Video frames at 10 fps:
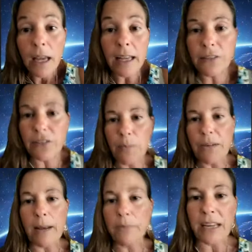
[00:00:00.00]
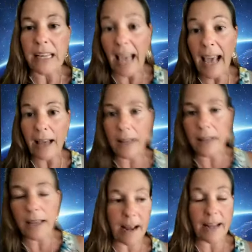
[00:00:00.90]
And yeah. sometimes I can't.
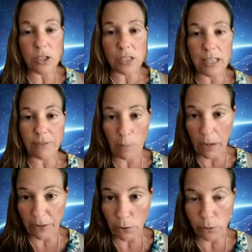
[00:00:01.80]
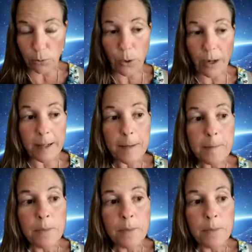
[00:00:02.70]
And I just have to muscle through it